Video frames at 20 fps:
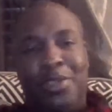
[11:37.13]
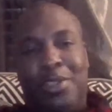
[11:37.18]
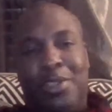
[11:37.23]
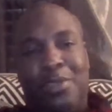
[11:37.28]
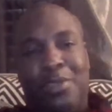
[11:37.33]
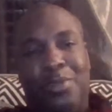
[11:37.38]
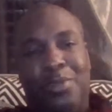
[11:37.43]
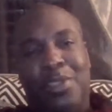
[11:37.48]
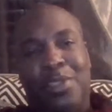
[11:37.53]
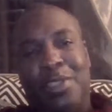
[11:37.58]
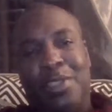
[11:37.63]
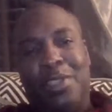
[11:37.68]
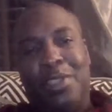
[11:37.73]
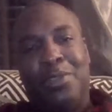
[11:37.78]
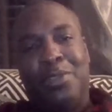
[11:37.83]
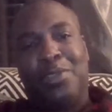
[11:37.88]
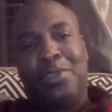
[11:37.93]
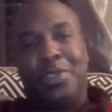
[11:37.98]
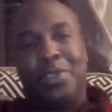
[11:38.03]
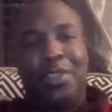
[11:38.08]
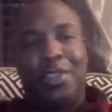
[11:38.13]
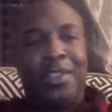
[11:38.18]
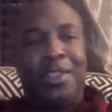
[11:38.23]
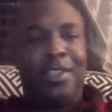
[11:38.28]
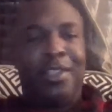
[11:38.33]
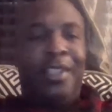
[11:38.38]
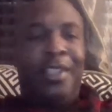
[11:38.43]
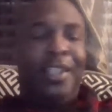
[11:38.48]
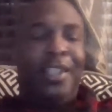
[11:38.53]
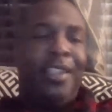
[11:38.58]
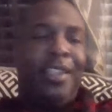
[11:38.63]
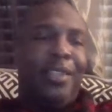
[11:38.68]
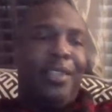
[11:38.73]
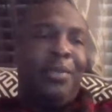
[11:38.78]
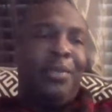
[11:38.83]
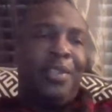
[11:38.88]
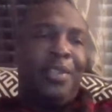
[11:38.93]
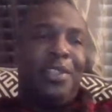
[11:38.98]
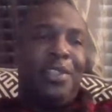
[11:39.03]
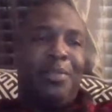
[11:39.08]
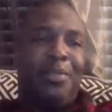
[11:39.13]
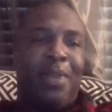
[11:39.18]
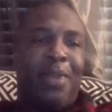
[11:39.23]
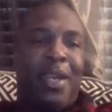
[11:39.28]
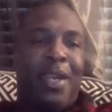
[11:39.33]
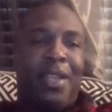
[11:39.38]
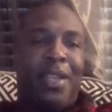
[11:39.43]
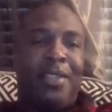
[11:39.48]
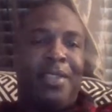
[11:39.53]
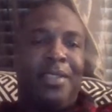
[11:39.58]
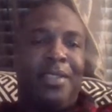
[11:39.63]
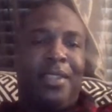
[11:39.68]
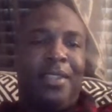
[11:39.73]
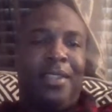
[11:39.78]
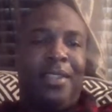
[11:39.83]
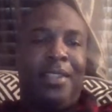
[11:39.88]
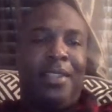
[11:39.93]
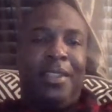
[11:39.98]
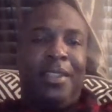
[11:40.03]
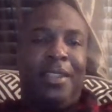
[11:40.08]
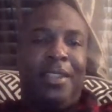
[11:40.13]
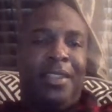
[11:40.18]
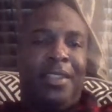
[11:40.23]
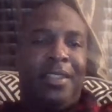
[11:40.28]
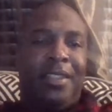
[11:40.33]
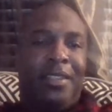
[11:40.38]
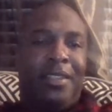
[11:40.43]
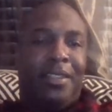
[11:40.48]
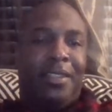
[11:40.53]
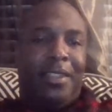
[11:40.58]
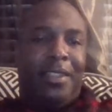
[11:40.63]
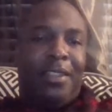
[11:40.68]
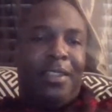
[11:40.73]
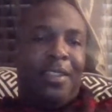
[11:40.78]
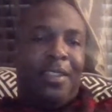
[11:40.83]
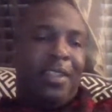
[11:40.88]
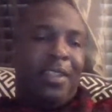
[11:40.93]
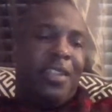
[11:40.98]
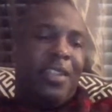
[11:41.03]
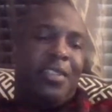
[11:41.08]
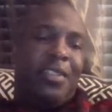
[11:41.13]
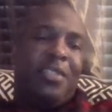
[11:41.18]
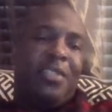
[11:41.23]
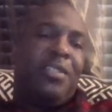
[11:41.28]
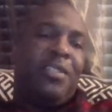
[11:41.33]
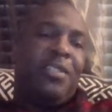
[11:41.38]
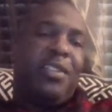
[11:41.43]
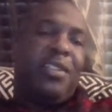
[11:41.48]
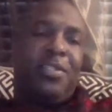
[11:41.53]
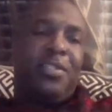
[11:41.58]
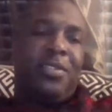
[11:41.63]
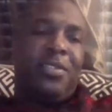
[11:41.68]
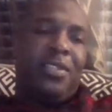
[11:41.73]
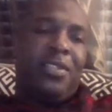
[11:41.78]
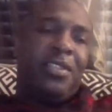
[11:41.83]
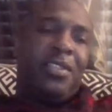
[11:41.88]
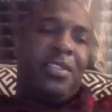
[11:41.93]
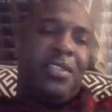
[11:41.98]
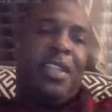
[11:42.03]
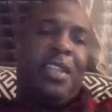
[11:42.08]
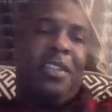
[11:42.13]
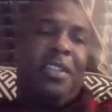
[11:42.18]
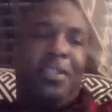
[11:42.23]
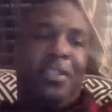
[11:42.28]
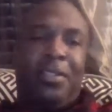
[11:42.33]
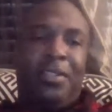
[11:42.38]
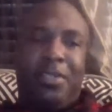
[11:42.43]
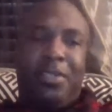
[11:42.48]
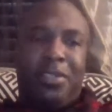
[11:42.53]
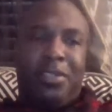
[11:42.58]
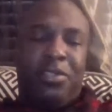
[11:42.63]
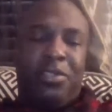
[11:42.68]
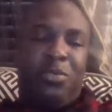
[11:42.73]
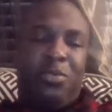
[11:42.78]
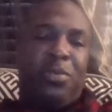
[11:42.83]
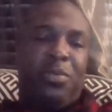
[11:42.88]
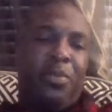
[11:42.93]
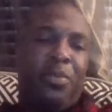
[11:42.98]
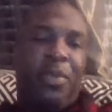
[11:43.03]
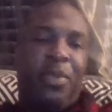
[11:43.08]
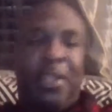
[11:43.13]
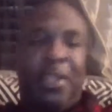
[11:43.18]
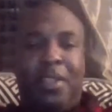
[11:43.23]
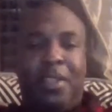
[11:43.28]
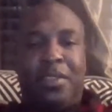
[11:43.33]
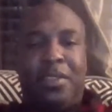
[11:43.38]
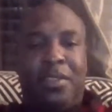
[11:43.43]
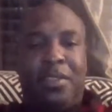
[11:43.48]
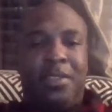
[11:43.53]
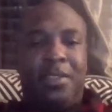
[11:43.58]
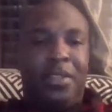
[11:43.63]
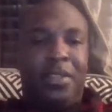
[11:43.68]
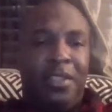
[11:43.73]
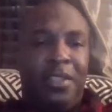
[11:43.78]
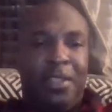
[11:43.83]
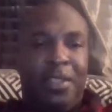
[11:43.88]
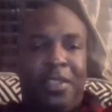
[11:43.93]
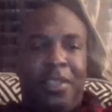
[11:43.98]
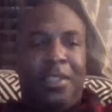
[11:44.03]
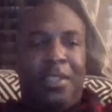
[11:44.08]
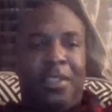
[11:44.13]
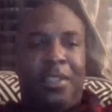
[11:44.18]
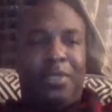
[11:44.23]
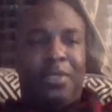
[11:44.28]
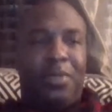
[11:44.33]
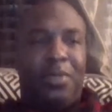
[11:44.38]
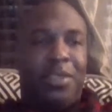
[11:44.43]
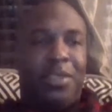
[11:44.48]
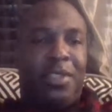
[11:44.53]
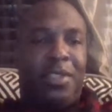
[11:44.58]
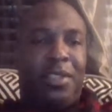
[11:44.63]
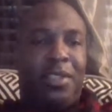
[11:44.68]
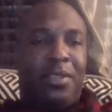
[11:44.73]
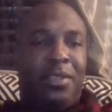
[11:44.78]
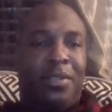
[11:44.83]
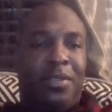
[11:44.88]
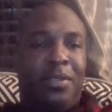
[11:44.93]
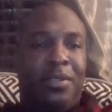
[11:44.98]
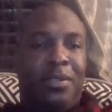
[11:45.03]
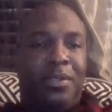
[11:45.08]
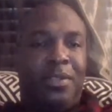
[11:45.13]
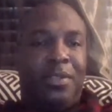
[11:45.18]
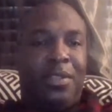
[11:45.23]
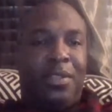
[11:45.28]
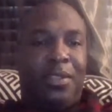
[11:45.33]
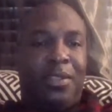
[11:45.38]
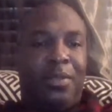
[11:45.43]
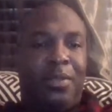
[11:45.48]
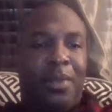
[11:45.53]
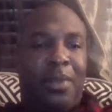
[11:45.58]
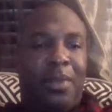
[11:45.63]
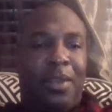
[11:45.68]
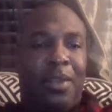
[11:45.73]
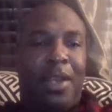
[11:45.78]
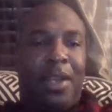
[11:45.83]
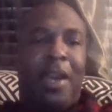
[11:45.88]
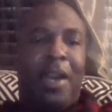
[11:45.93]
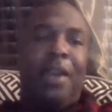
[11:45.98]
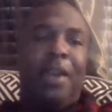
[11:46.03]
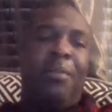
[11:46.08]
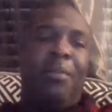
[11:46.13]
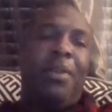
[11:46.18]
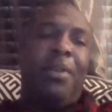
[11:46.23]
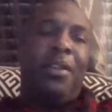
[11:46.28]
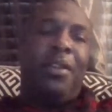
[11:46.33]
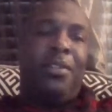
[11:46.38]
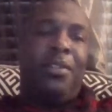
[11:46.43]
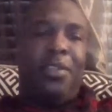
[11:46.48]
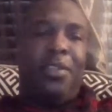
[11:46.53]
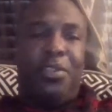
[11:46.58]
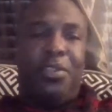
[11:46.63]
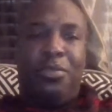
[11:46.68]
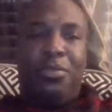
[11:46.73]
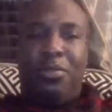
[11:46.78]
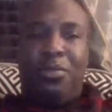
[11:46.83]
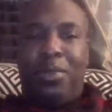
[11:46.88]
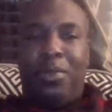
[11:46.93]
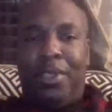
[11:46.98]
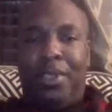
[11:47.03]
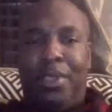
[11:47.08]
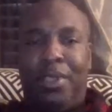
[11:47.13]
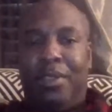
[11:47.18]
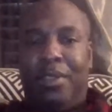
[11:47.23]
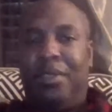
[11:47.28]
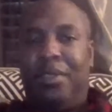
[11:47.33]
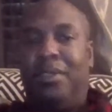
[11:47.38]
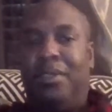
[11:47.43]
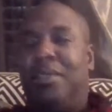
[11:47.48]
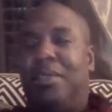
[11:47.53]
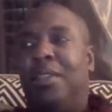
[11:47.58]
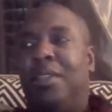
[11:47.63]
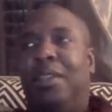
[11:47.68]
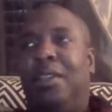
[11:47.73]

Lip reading: because we still stuck with this mindset, and the Asian countries and China are just zooming past us because we still talking about I'm better than you because